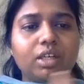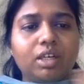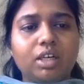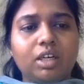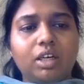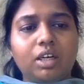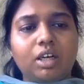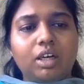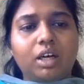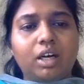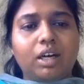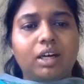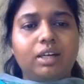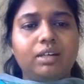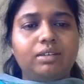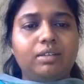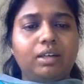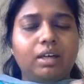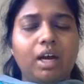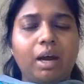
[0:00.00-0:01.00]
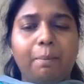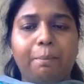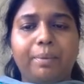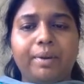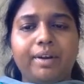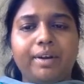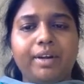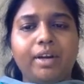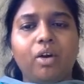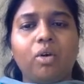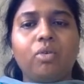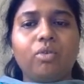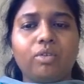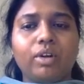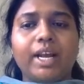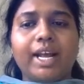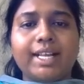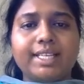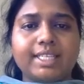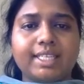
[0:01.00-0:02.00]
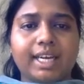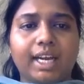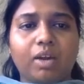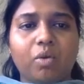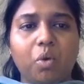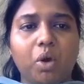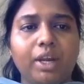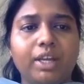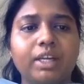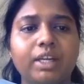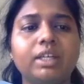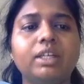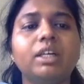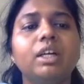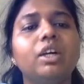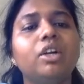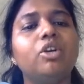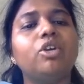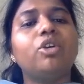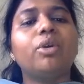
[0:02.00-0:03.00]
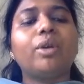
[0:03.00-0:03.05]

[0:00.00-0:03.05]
up and down as required to